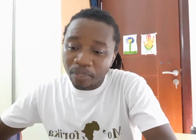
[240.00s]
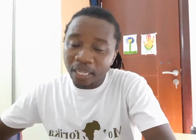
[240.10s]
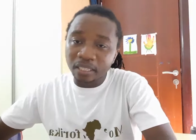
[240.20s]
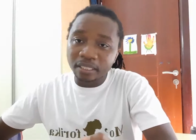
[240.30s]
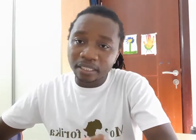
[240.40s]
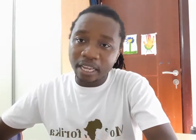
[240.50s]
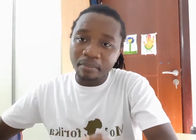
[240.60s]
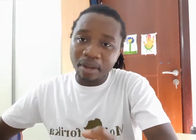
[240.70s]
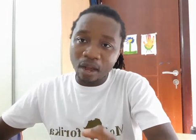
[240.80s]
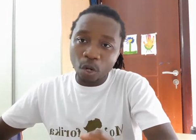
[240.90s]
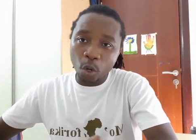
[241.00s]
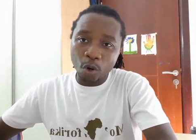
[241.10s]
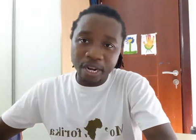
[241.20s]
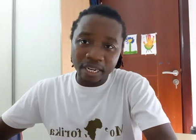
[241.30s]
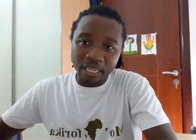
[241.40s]
build them
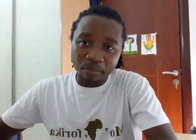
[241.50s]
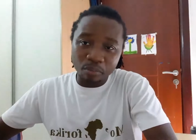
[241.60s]
accordingly,